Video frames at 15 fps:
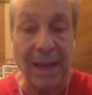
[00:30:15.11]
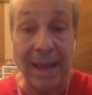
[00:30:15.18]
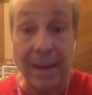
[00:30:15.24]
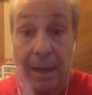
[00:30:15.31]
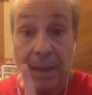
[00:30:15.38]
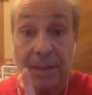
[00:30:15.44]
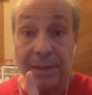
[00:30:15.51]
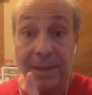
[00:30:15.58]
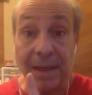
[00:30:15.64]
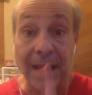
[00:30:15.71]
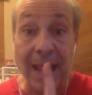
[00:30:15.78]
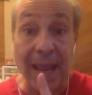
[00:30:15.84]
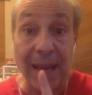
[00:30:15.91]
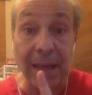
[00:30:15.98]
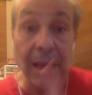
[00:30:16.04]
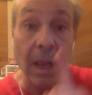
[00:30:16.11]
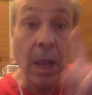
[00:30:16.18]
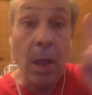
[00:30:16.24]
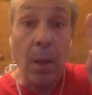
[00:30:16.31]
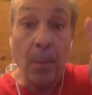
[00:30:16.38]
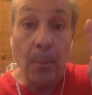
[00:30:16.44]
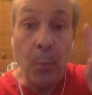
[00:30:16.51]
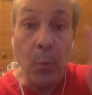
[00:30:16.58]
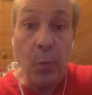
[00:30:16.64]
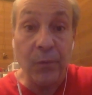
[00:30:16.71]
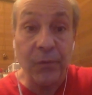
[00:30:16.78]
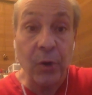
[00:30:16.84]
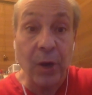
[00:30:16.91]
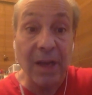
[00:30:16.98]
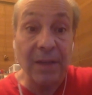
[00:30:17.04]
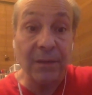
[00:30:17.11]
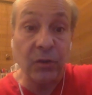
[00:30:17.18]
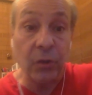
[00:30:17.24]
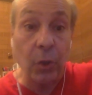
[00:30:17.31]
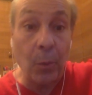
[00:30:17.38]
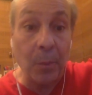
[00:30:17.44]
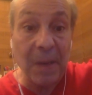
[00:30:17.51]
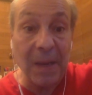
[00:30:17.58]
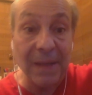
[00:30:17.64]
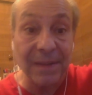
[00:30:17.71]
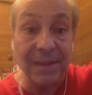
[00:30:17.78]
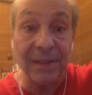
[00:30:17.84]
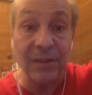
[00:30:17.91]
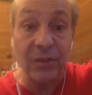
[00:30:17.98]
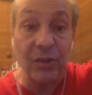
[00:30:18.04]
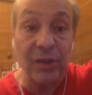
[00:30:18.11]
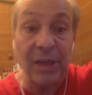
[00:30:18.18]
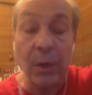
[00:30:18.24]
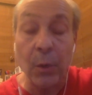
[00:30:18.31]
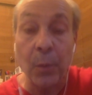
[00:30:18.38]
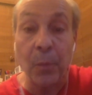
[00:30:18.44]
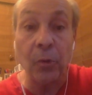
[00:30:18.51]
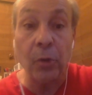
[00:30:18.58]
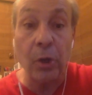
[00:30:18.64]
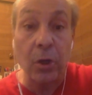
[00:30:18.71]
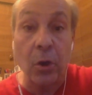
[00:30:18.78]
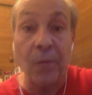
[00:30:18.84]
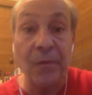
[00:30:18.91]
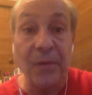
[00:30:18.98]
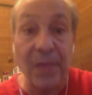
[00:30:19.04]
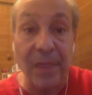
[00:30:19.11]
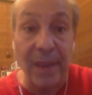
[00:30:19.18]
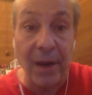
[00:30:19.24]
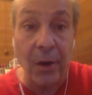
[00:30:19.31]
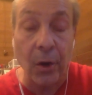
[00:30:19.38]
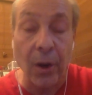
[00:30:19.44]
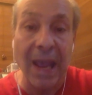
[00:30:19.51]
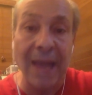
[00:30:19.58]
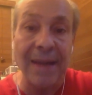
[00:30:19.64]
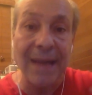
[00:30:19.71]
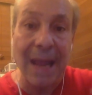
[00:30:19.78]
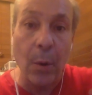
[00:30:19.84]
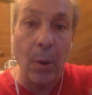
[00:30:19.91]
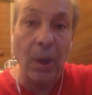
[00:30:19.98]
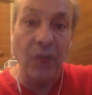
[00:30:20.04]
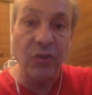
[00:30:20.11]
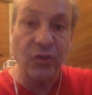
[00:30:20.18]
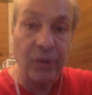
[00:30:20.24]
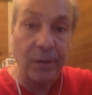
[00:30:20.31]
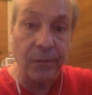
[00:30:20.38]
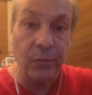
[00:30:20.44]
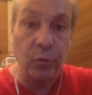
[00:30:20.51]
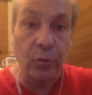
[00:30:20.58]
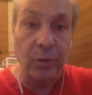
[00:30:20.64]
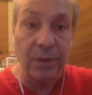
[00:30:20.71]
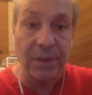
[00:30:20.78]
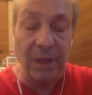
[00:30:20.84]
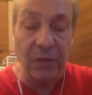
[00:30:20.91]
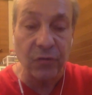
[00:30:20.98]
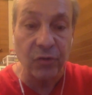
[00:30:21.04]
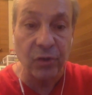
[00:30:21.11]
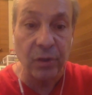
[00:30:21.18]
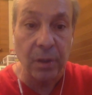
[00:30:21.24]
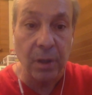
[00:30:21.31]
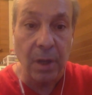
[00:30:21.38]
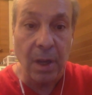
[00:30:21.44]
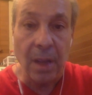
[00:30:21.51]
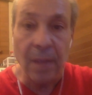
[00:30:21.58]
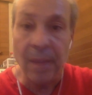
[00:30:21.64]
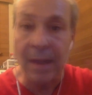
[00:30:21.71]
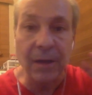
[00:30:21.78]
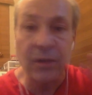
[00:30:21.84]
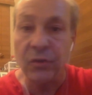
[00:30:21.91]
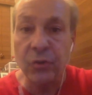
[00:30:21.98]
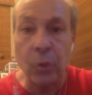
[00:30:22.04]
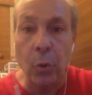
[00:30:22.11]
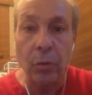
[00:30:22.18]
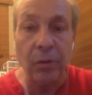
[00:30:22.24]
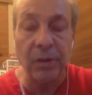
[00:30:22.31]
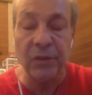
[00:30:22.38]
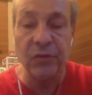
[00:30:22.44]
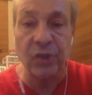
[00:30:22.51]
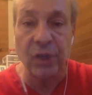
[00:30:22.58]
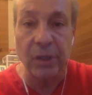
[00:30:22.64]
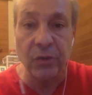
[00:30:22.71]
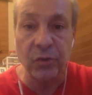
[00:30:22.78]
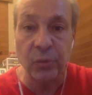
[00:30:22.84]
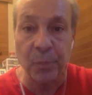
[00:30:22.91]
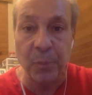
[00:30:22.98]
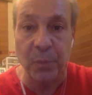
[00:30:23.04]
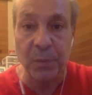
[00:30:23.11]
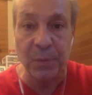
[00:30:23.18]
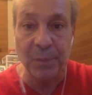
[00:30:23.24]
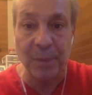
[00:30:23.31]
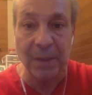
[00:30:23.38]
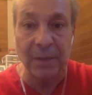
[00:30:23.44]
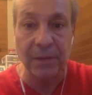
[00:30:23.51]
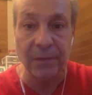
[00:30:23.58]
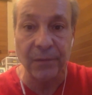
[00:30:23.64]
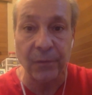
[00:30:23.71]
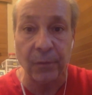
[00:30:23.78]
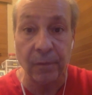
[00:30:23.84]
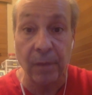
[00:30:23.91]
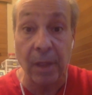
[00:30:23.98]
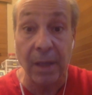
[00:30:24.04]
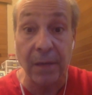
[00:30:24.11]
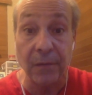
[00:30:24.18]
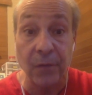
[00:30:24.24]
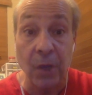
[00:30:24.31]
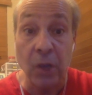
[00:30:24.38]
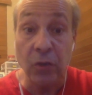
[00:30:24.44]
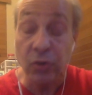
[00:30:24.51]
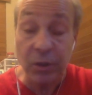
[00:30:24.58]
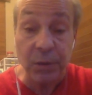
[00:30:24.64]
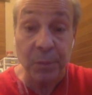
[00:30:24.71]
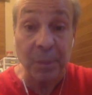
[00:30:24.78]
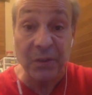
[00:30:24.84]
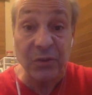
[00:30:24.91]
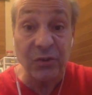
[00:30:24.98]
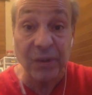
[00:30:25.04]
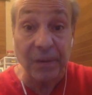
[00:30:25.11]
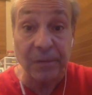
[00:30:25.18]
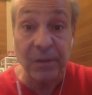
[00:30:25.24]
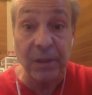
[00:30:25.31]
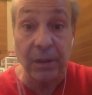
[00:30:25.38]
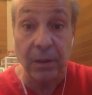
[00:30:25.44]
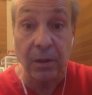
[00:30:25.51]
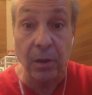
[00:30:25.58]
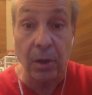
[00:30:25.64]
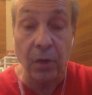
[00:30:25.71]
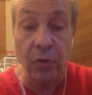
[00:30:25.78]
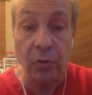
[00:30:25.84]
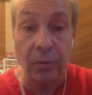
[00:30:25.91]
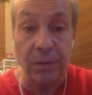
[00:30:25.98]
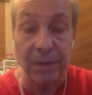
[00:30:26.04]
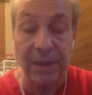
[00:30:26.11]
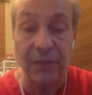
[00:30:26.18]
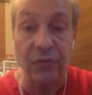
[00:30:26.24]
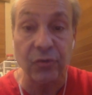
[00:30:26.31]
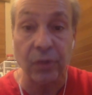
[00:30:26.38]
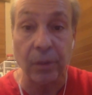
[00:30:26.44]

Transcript: And I say, hey, move your head. Don't pay attention here. Look over there. And now I shift your attention. That can totally change your perspective of life just by shifting your attention.